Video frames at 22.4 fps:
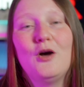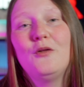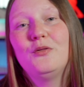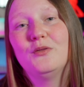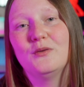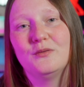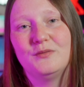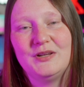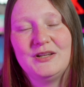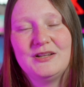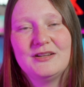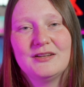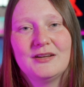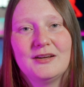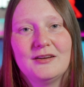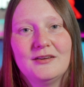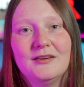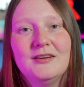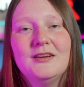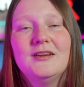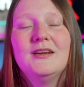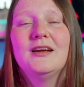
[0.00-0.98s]
on the
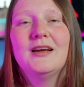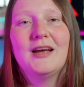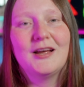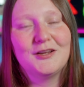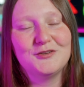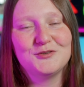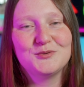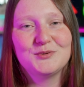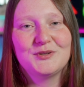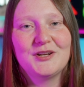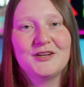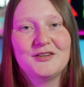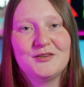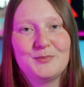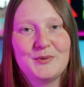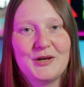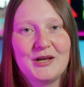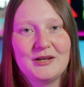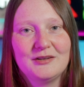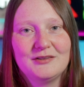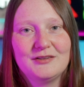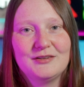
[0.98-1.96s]
Vita, as you would
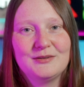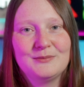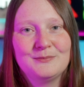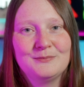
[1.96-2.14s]
expect.